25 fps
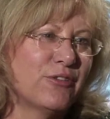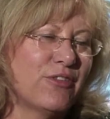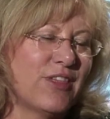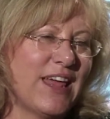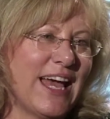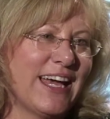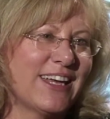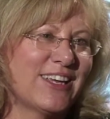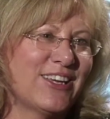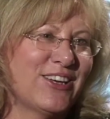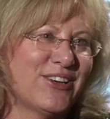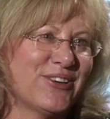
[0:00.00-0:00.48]

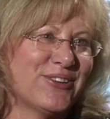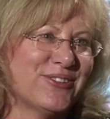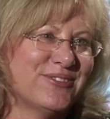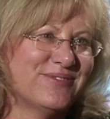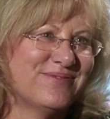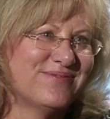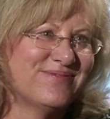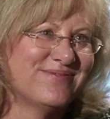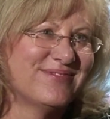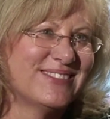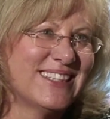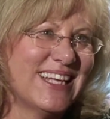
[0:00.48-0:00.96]
thank you.
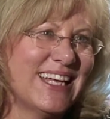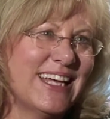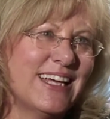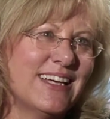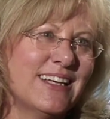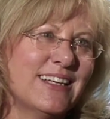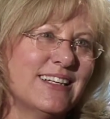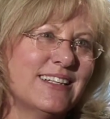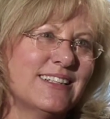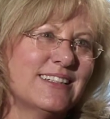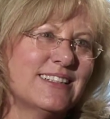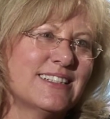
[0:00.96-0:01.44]

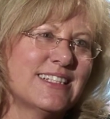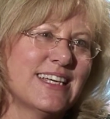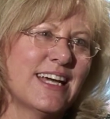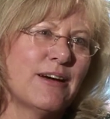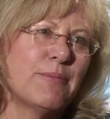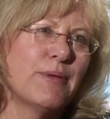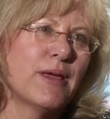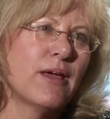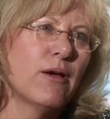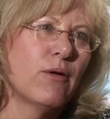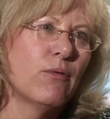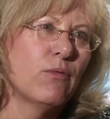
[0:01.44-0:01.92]

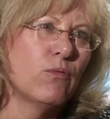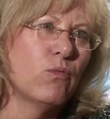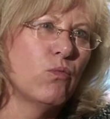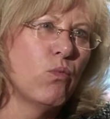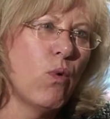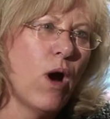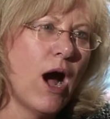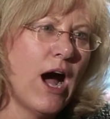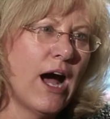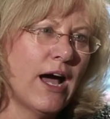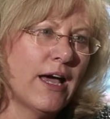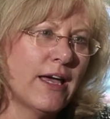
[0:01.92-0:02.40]
Tell me,
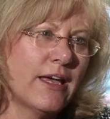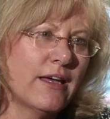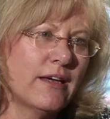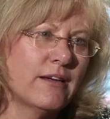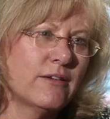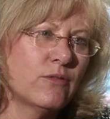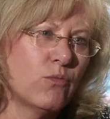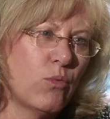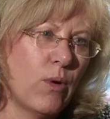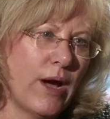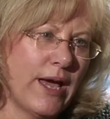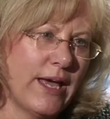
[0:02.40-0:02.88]
why
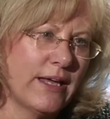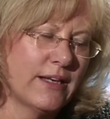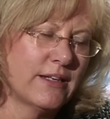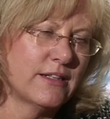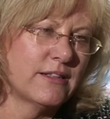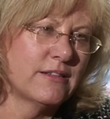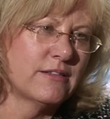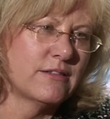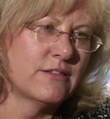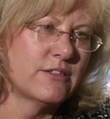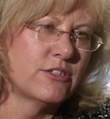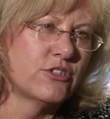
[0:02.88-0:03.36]
and
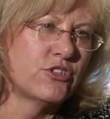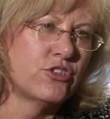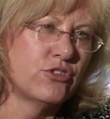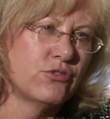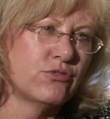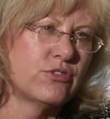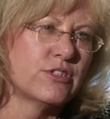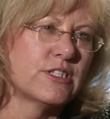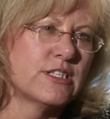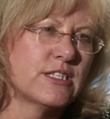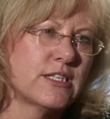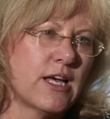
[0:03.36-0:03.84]
when did
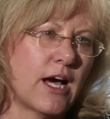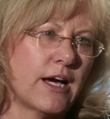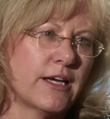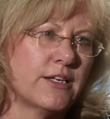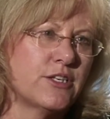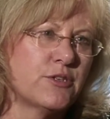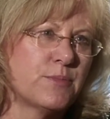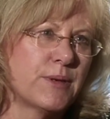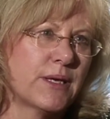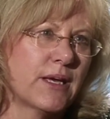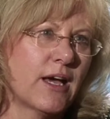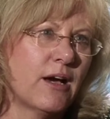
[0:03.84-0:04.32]
you
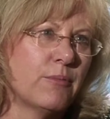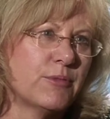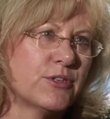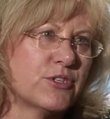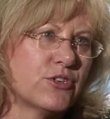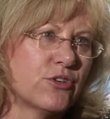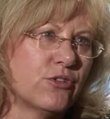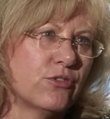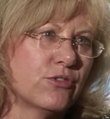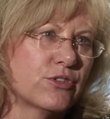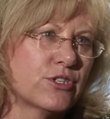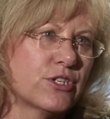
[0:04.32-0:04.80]
decide to become a
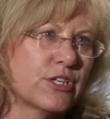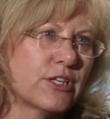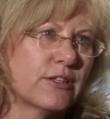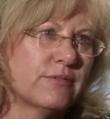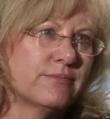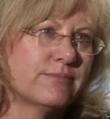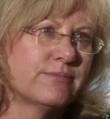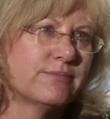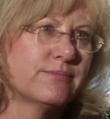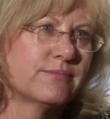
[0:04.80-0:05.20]
doctor?